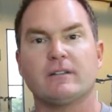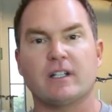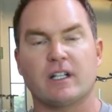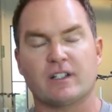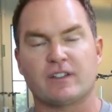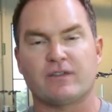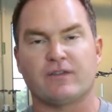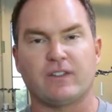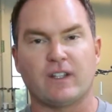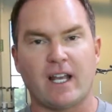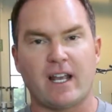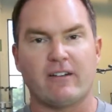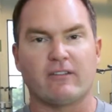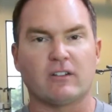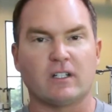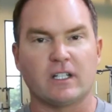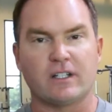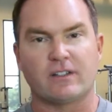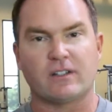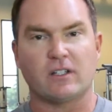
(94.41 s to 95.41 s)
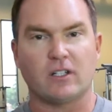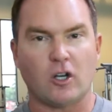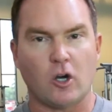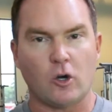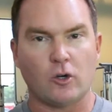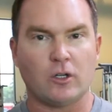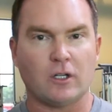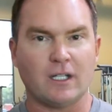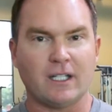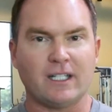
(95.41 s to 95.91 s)
that's flavorless and
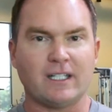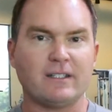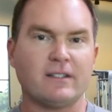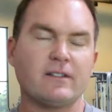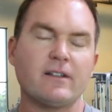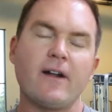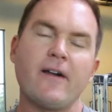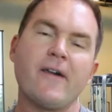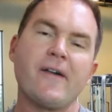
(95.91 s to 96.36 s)
odorless